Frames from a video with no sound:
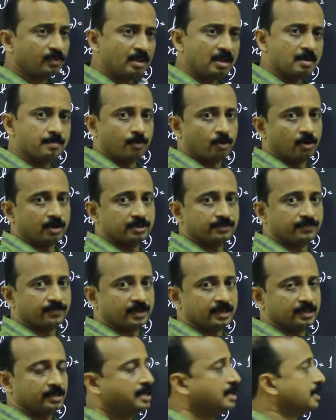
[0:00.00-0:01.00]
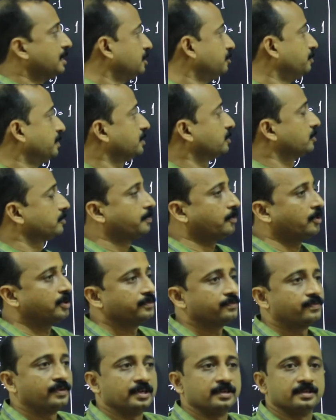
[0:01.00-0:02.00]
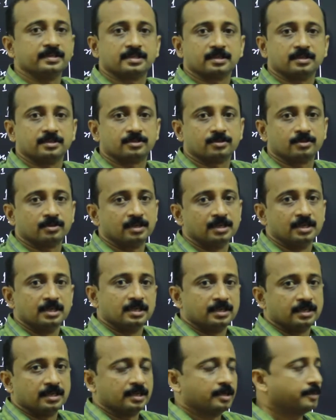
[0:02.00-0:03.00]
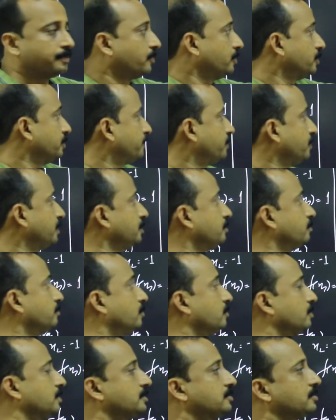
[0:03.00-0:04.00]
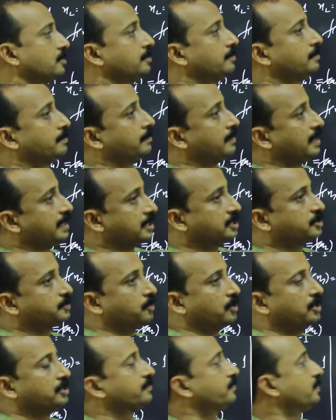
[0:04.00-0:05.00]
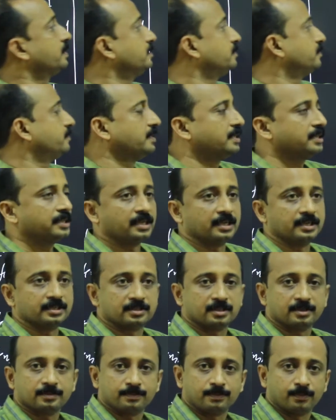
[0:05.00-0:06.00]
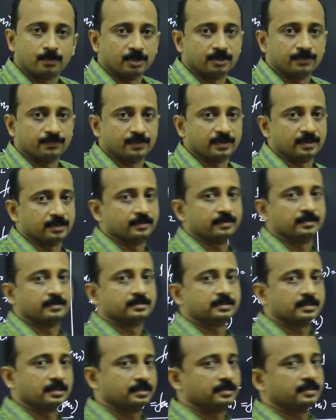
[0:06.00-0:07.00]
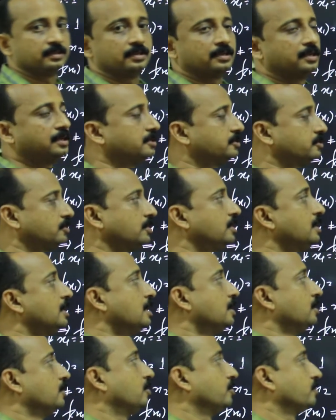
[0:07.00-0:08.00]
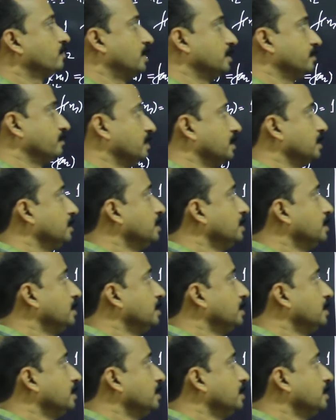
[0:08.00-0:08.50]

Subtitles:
0.5, image of 0.5 is also 0.5, modulus of minus 0.5 is we get answer 0.5, also not 1 1.